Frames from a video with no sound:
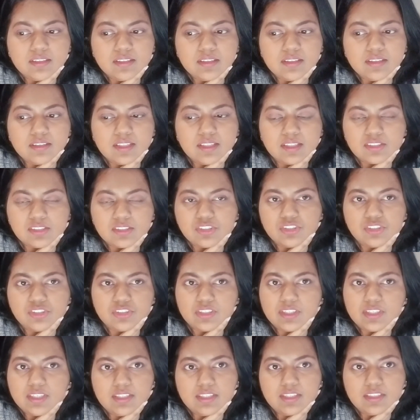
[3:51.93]
that's
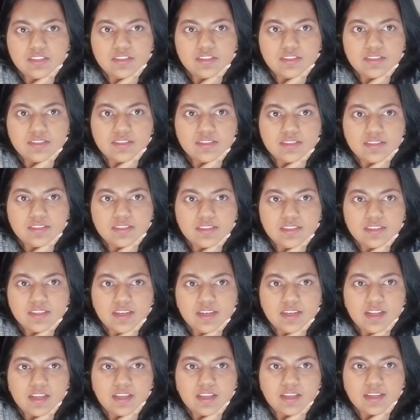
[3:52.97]
strange.
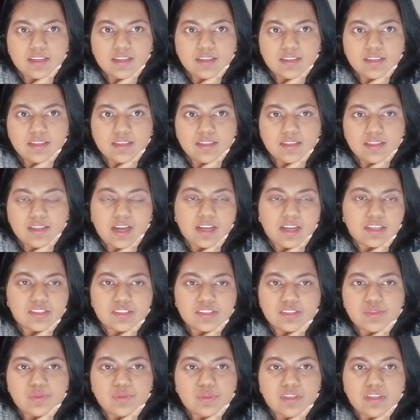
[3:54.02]
Like, the
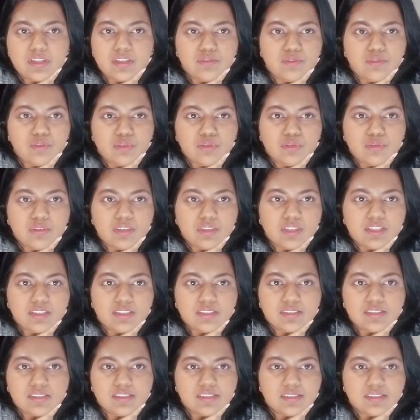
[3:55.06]
address we gave you
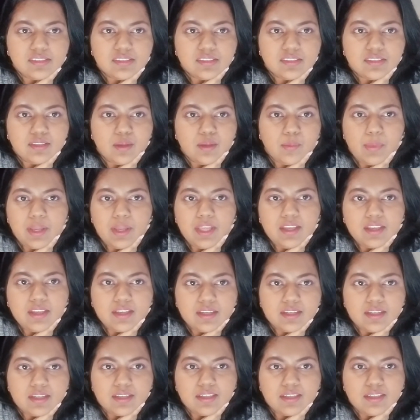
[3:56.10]
is the
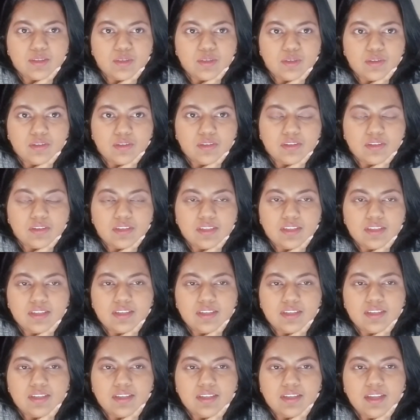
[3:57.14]
bank, you know?
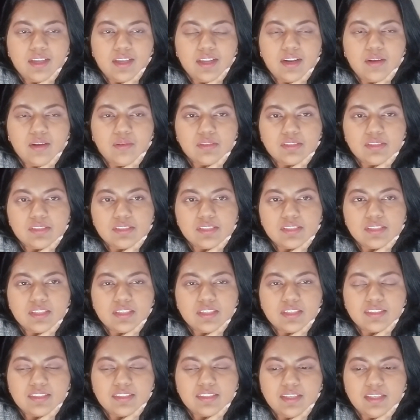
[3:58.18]
And I was like,
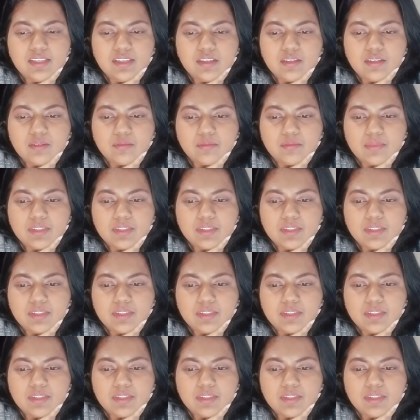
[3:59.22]
damn,